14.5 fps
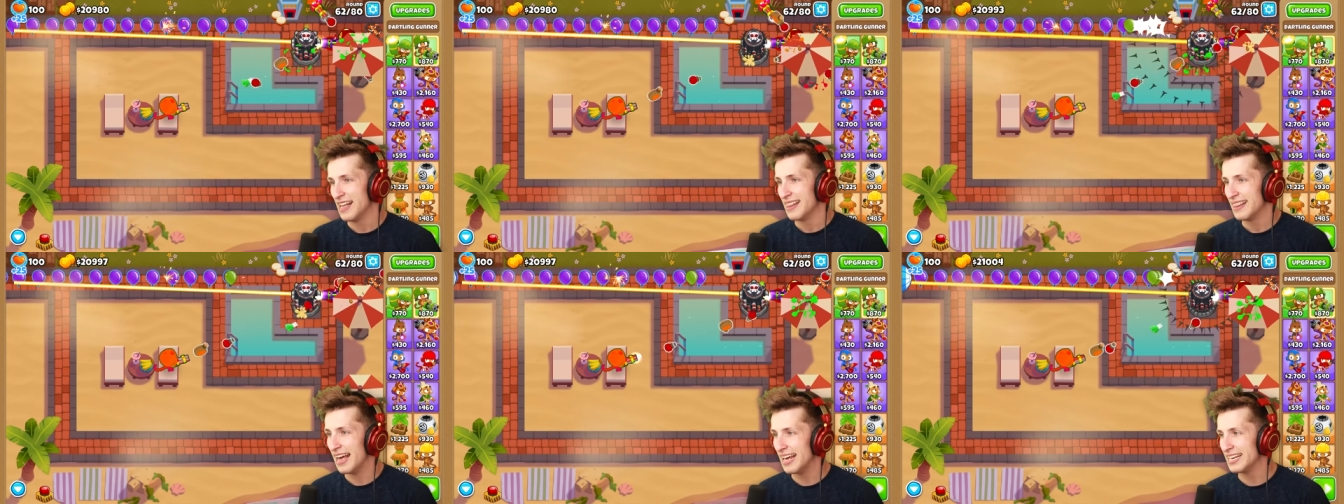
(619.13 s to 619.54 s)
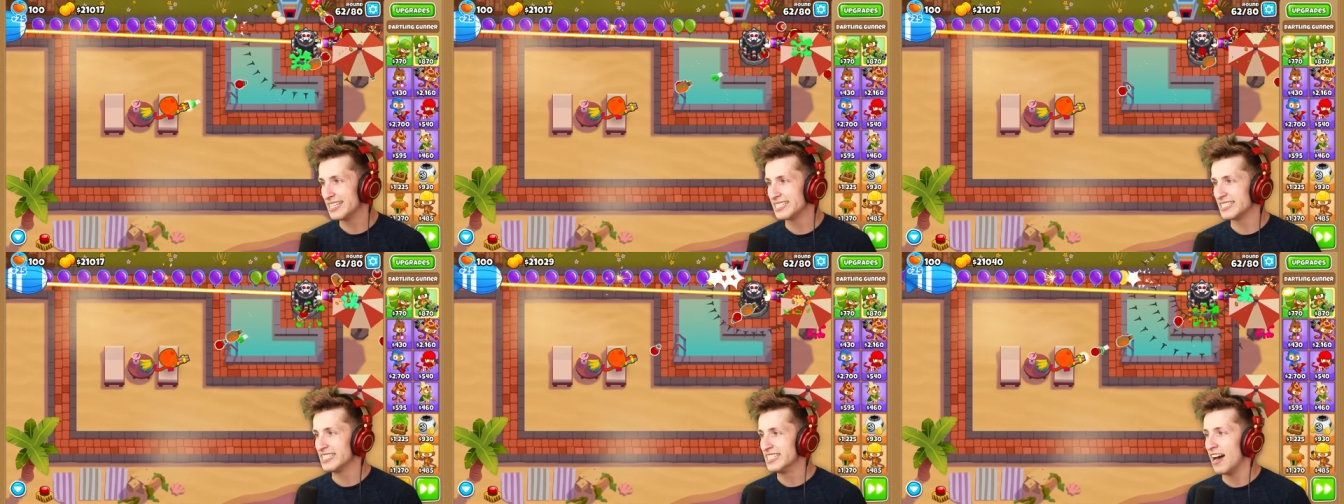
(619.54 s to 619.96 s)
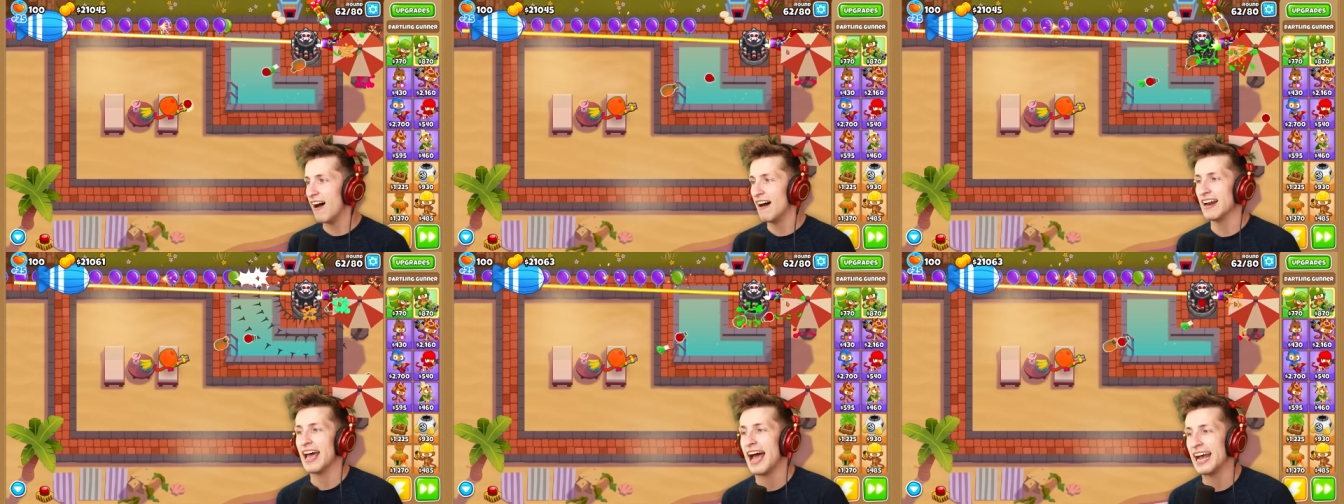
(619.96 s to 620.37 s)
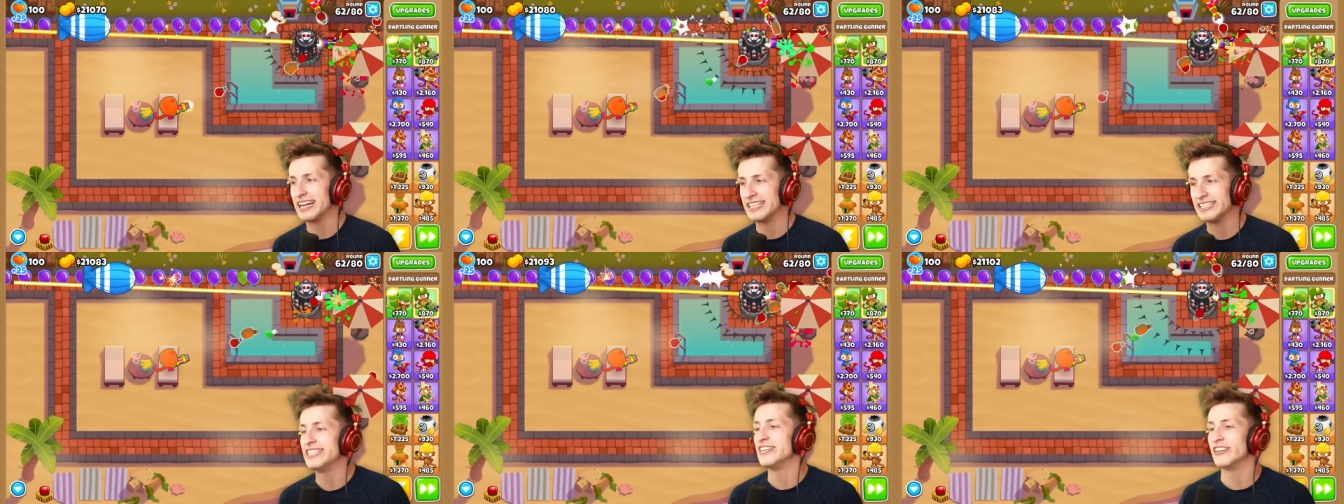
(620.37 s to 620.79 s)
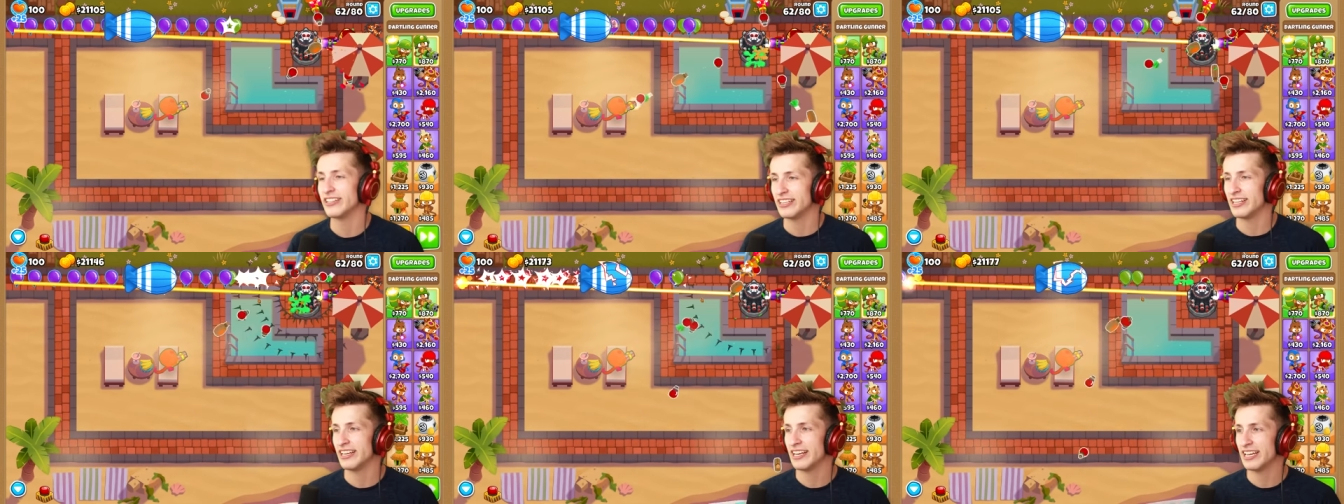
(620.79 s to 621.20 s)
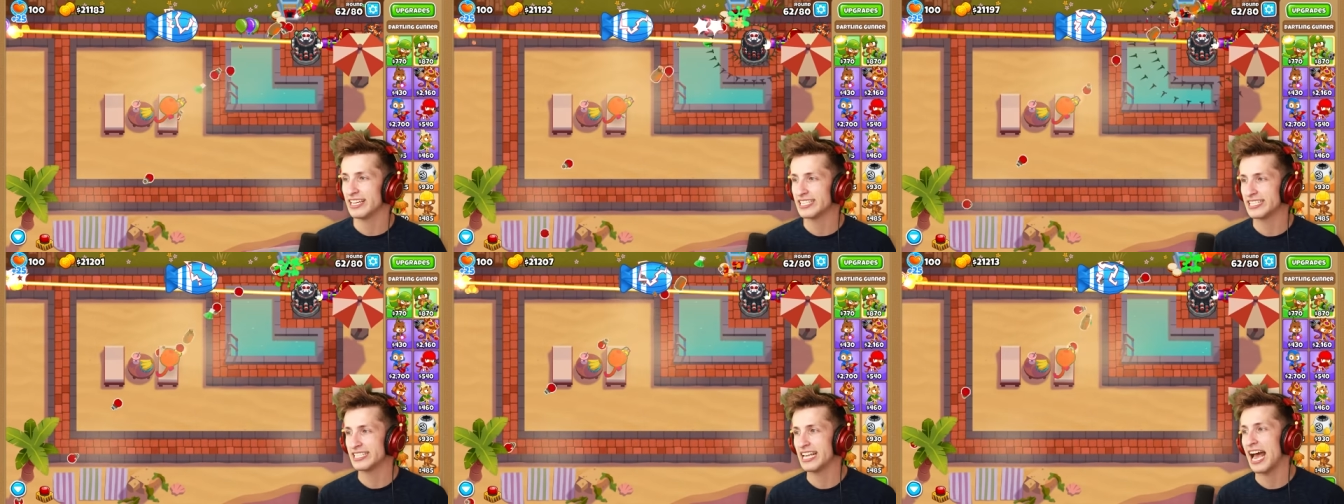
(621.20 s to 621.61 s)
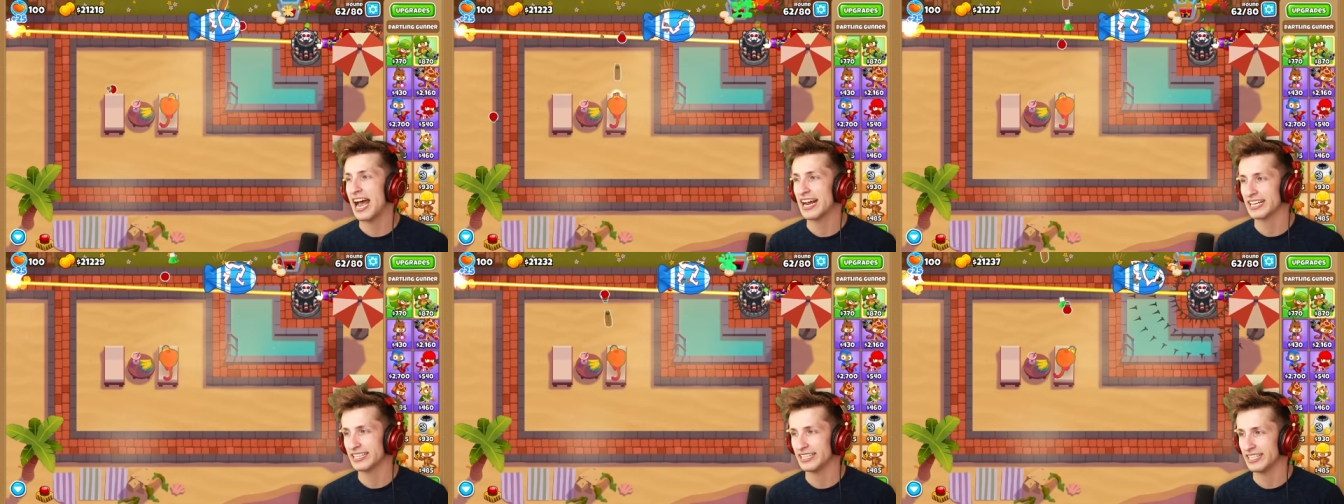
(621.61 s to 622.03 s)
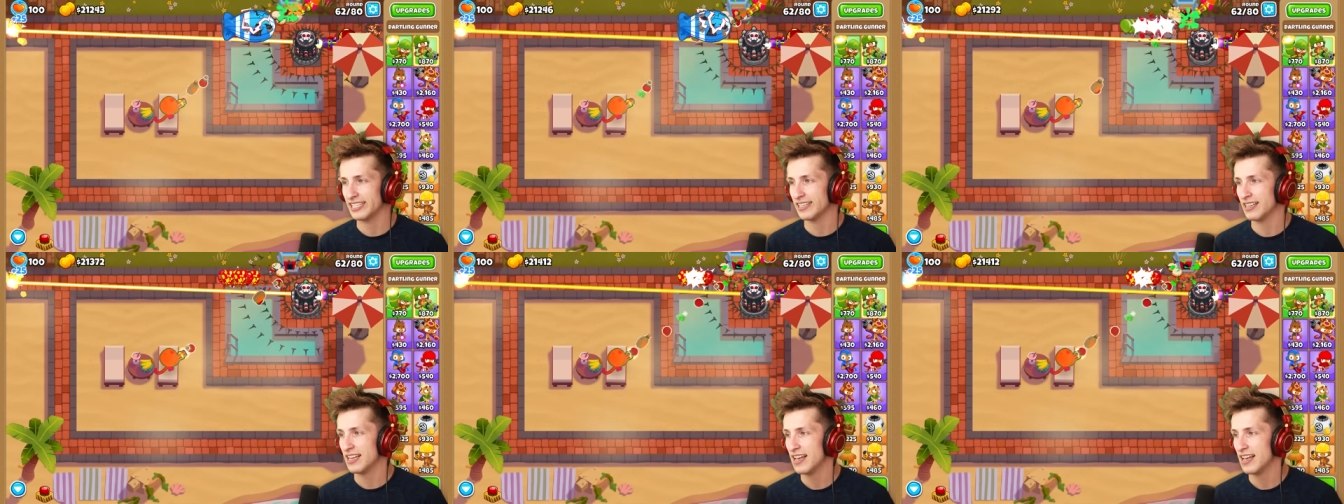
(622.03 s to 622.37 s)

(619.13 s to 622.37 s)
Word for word: That is not ideal, exactly.